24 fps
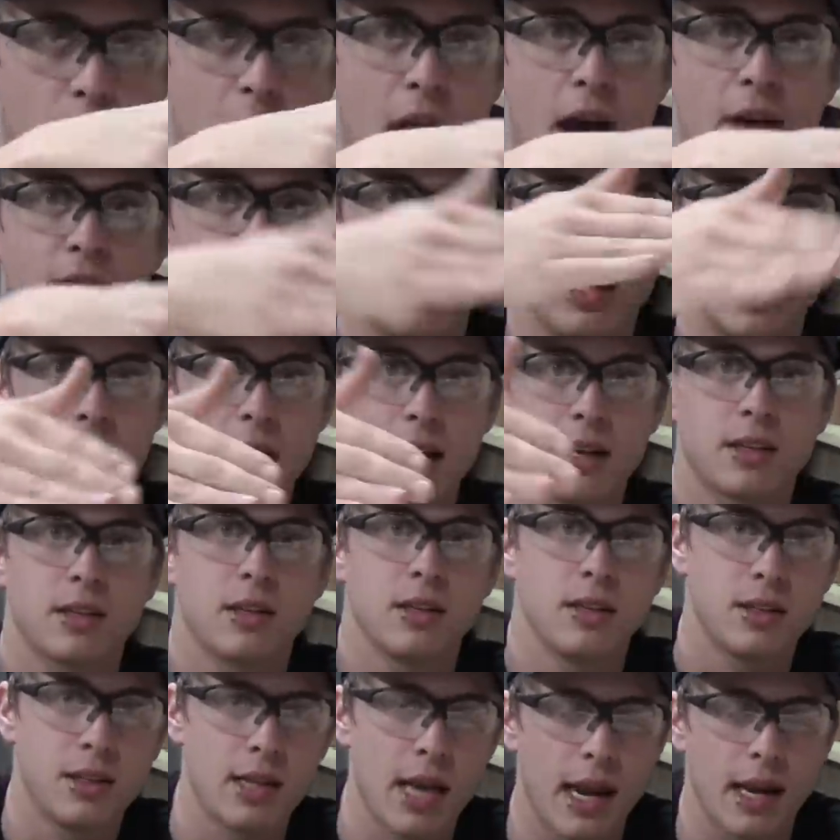have the next
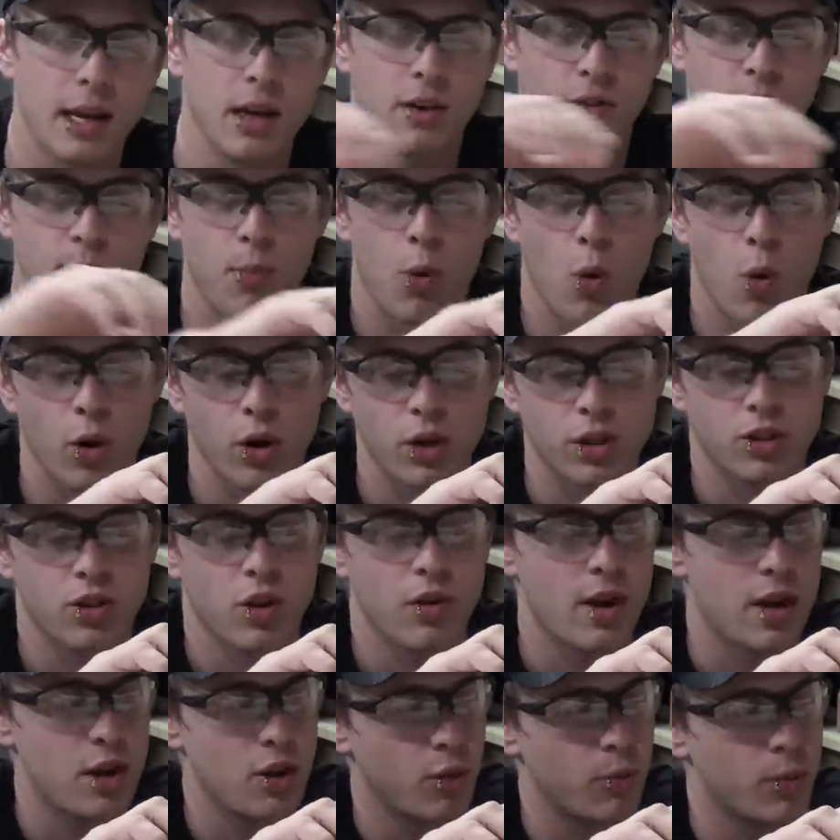consecutive board,
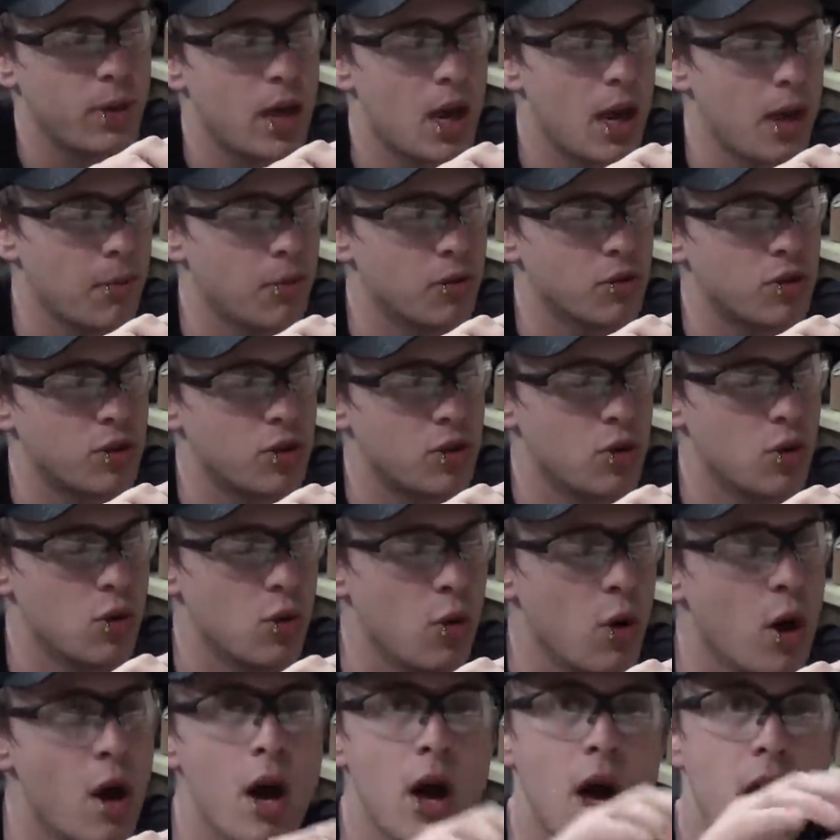so that you'll be able to
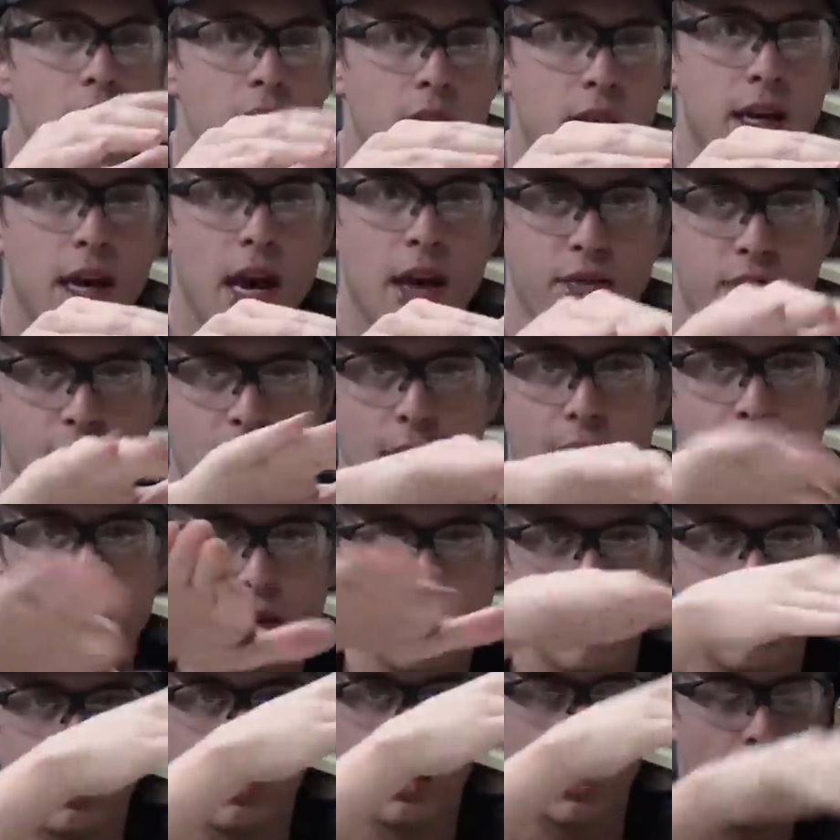get
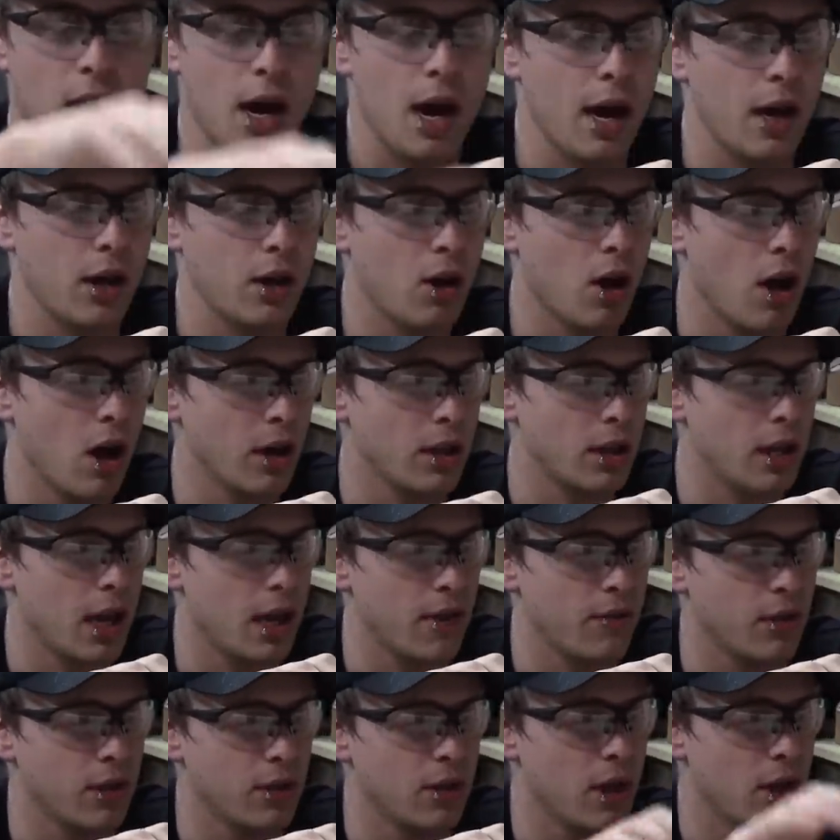that uh,
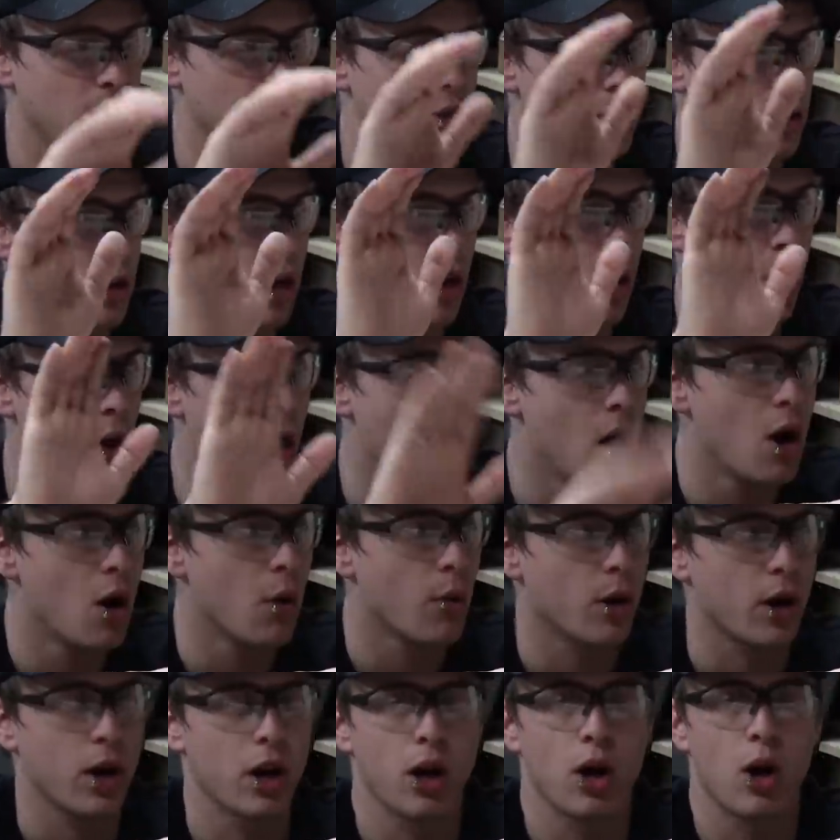concave in there. So
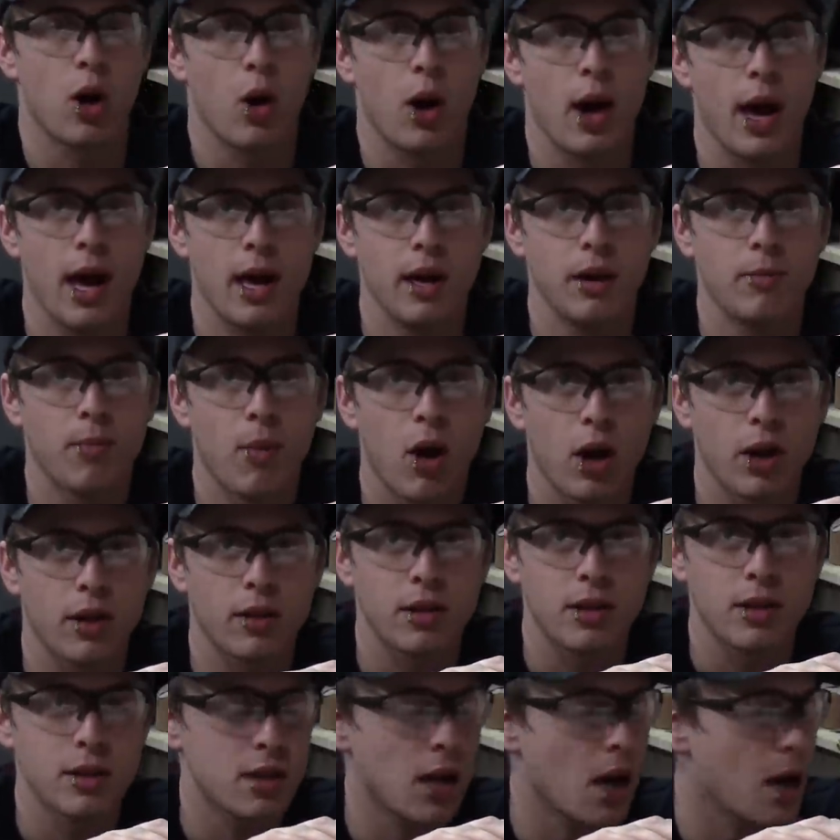we're going to go ahead and
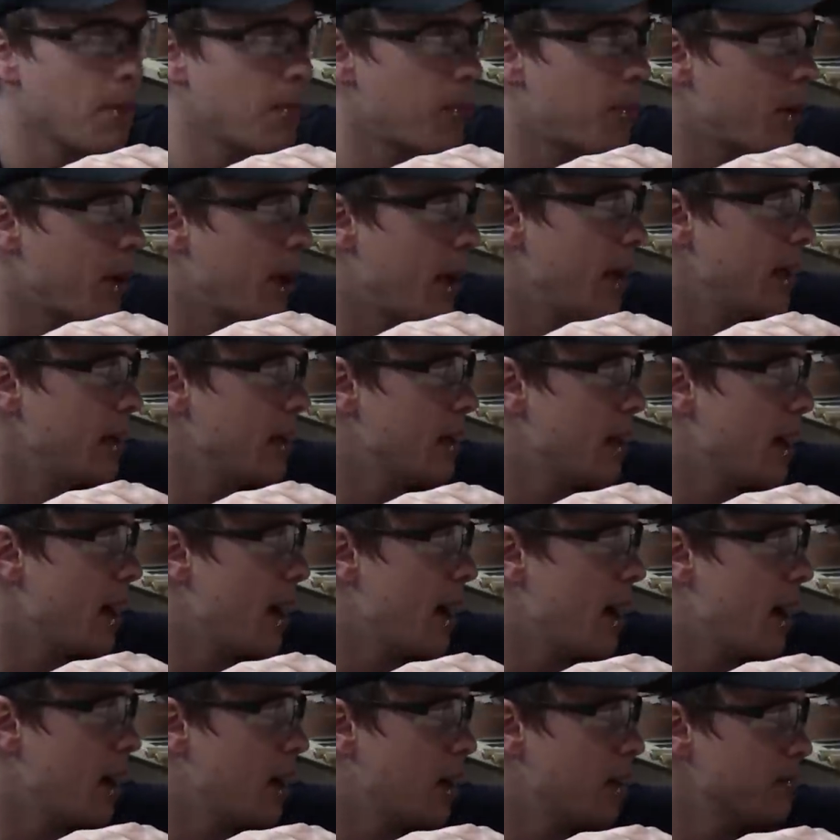mark these up, and
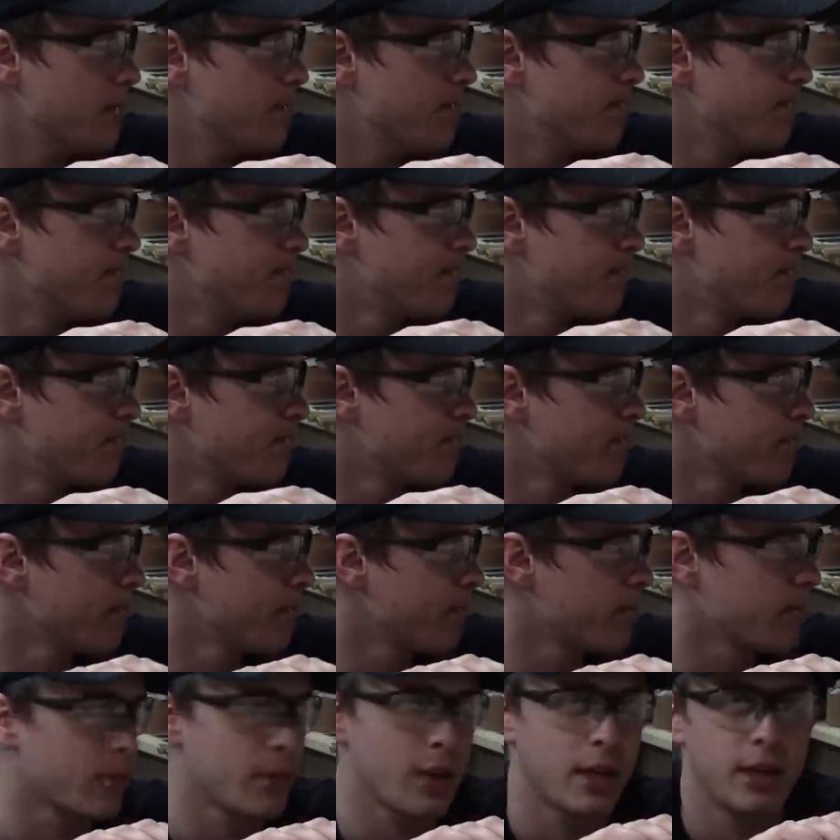um,
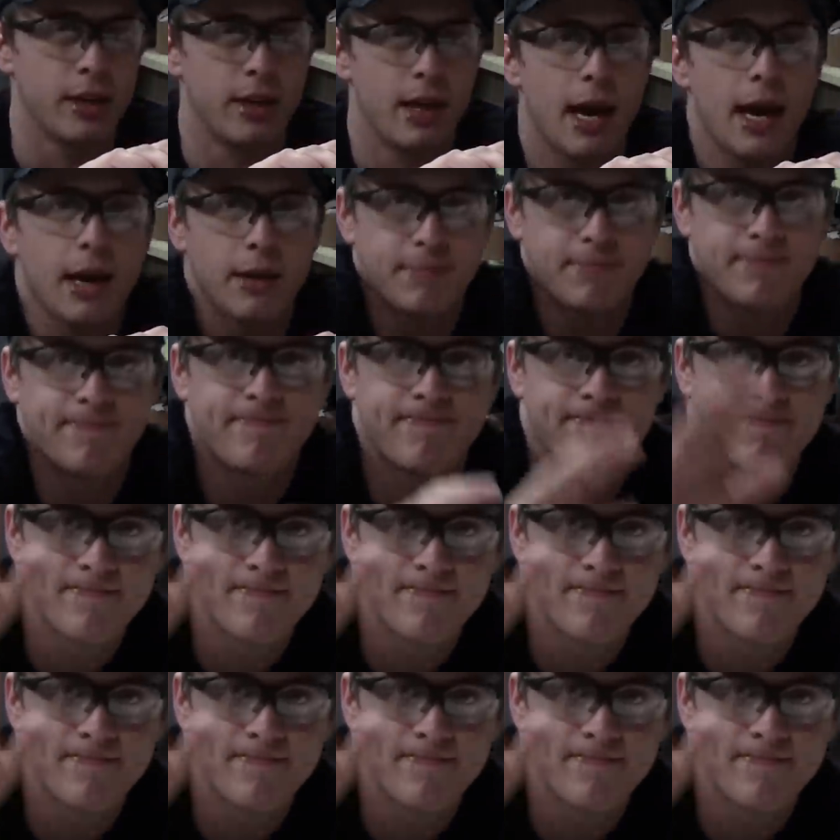yeah,